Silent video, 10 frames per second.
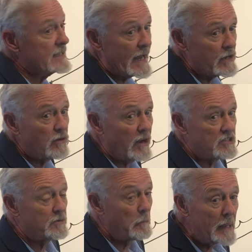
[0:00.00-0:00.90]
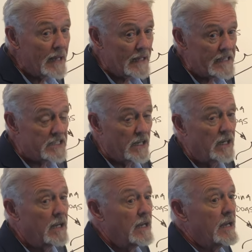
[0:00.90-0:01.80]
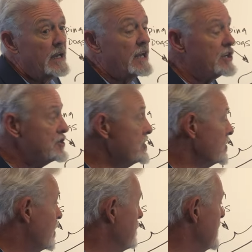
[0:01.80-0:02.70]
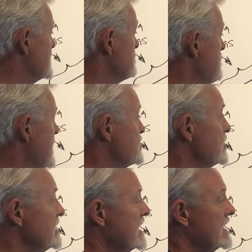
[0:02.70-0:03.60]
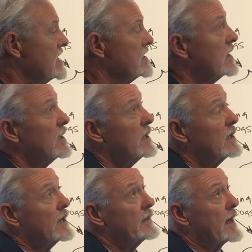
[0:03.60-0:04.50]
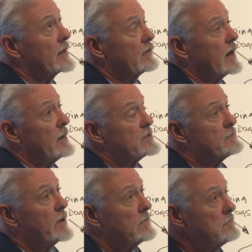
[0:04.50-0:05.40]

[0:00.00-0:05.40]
nanograms per milliliter. In Europe, it's measured in nanograms per